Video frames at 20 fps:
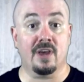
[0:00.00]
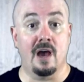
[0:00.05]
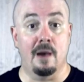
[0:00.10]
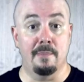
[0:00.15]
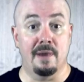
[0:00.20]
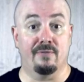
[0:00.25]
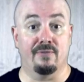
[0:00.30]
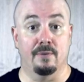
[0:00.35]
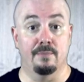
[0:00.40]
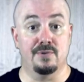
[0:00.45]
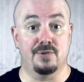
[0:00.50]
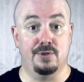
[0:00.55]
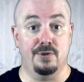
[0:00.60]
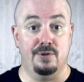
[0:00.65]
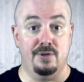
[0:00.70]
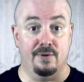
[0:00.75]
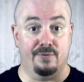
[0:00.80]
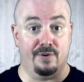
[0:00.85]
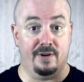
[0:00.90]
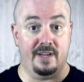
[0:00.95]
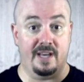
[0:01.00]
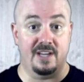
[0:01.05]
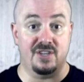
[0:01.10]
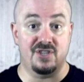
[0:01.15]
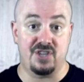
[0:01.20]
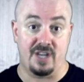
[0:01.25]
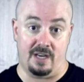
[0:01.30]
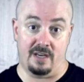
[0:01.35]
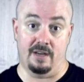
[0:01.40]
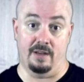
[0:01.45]
coming from two different
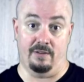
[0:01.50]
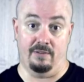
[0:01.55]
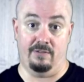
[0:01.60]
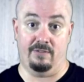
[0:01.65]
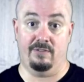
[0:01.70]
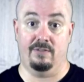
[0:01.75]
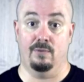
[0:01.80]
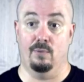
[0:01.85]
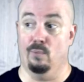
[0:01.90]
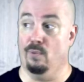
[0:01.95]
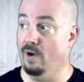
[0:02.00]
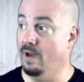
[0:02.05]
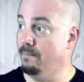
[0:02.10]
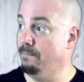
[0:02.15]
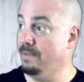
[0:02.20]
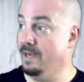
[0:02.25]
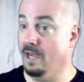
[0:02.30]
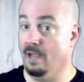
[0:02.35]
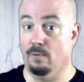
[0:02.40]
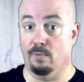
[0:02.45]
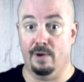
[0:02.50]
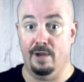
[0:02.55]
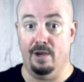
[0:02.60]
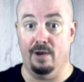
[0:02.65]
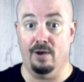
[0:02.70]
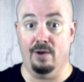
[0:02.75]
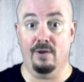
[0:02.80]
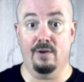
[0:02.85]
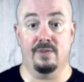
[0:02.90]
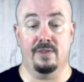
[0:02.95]
agendas, one being
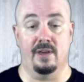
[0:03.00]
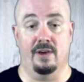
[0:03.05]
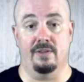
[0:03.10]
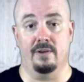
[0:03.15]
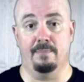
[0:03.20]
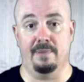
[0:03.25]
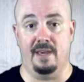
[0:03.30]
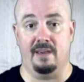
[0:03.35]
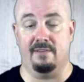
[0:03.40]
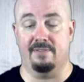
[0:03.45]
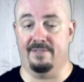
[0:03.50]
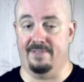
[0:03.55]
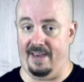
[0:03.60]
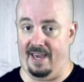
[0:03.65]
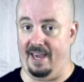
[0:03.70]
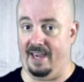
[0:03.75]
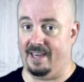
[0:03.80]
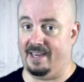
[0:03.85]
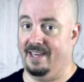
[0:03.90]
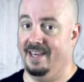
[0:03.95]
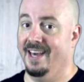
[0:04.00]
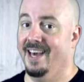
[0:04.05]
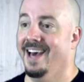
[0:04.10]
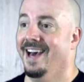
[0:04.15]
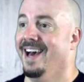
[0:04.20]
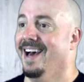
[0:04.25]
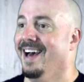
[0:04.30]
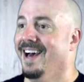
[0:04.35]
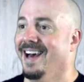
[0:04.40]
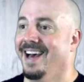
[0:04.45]
real, the other being fake.
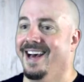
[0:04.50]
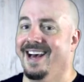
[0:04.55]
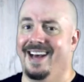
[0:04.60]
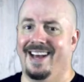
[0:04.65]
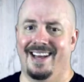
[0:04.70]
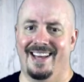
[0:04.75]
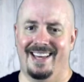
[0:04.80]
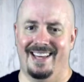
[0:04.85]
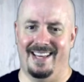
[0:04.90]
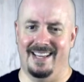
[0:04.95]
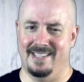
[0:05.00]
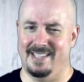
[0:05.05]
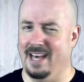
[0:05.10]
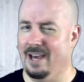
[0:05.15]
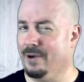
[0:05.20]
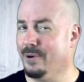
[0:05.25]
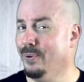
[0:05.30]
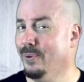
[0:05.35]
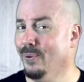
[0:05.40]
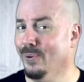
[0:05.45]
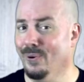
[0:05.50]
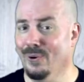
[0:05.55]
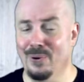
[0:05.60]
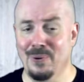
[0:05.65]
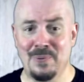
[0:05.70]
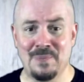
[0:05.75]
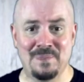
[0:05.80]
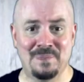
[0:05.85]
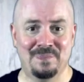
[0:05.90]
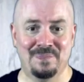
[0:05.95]
Is that
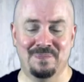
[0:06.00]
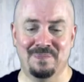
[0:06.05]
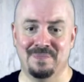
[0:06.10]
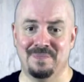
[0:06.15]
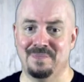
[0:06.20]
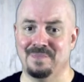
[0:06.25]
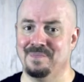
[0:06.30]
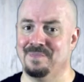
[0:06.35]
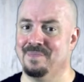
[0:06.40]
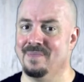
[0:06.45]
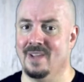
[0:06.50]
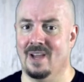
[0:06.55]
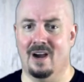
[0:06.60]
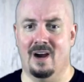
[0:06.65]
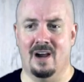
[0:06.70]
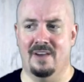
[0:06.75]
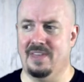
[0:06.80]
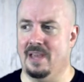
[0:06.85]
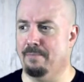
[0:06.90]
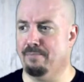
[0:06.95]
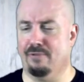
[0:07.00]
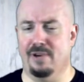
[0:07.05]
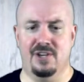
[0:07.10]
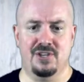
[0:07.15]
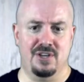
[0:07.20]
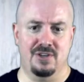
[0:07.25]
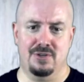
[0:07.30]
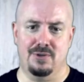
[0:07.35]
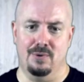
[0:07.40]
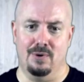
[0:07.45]
cool? Are they
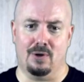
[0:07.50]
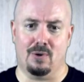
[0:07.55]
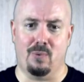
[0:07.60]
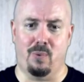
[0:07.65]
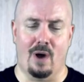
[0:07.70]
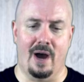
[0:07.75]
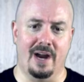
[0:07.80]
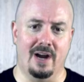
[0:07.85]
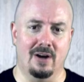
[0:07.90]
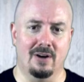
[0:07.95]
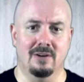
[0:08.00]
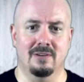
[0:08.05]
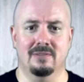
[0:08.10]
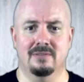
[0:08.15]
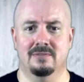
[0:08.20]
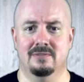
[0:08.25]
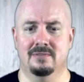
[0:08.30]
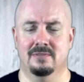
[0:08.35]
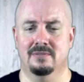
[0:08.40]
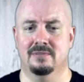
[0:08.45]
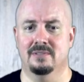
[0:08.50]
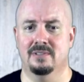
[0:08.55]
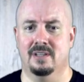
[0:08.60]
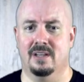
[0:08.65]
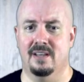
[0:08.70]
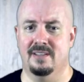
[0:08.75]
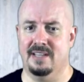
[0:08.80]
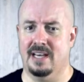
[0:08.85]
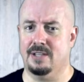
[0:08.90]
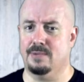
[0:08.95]
preaching to a choir?
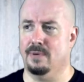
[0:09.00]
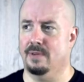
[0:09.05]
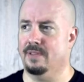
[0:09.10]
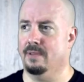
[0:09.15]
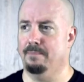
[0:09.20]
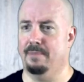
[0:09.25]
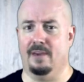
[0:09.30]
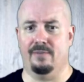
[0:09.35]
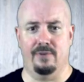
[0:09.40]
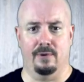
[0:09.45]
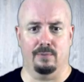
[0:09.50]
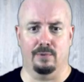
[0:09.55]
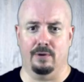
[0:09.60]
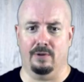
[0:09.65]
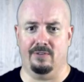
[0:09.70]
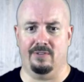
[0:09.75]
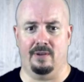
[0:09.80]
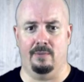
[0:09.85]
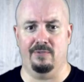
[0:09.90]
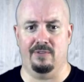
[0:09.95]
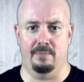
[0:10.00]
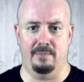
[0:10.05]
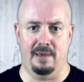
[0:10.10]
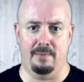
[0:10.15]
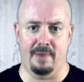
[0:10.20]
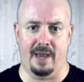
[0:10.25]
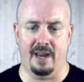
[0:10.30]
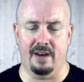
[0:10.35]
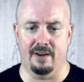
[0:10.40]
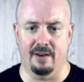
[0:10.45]
Because that's what the Bigfoot world seems to be
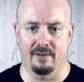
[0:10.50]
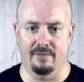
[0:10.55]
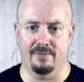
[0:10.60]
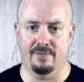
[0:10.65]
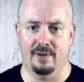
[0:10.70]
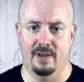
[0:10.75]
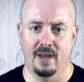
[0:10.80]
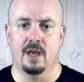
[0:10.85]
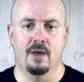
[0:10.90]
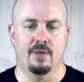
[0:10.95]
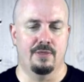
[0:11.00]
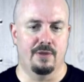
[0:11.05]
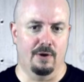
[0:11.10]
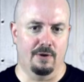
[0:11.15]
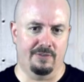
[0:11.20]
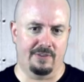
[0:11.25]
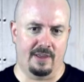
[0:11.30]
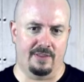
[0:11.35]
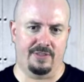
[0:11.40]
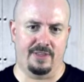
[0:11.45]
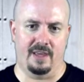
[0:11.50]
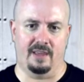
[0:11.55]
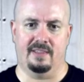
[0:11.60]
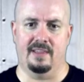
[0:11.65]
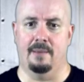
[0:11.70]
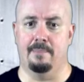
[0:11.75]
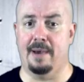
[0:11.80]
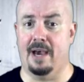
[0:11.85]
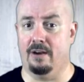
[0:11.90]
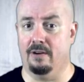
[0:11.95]
made of. Those that think
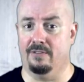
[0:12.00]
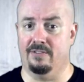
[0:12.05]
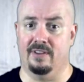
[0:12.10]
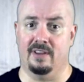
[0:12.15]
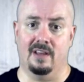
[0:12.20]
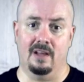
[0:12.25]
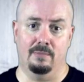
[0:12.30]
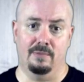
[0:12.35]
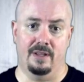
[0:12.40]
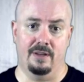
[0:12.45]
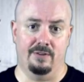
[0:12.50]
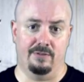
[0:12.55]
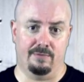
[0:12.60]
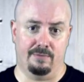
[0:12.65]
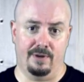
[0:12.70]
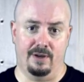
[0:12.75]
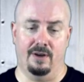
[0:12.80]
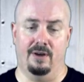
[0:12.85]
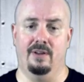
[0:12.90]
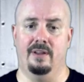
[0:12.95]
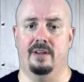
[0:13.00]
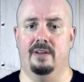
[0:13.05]
that Patterson Gimlin is real